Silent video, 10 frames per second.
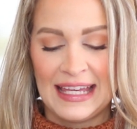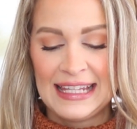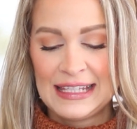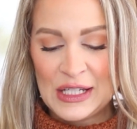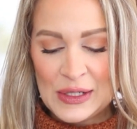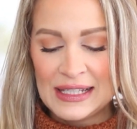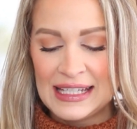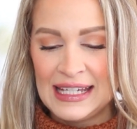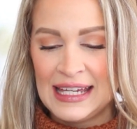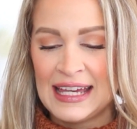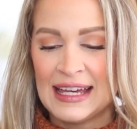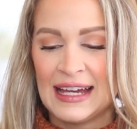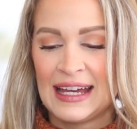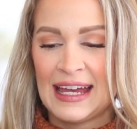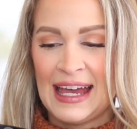They literally
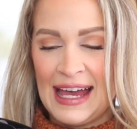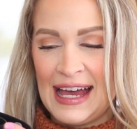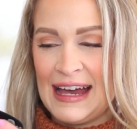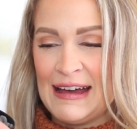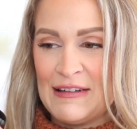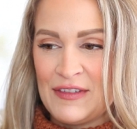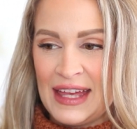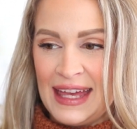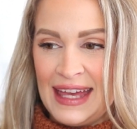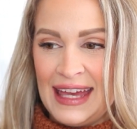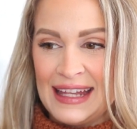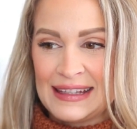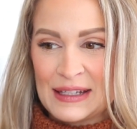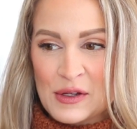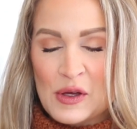have a
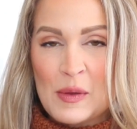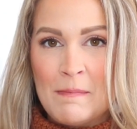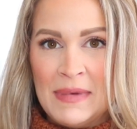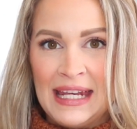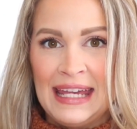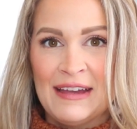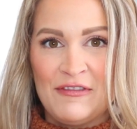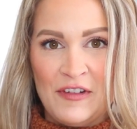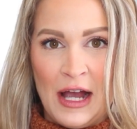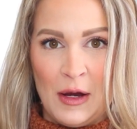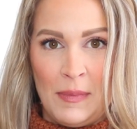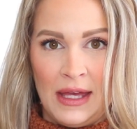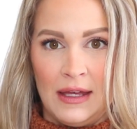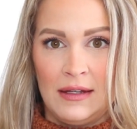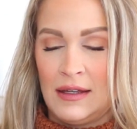little mini fire
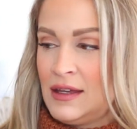pit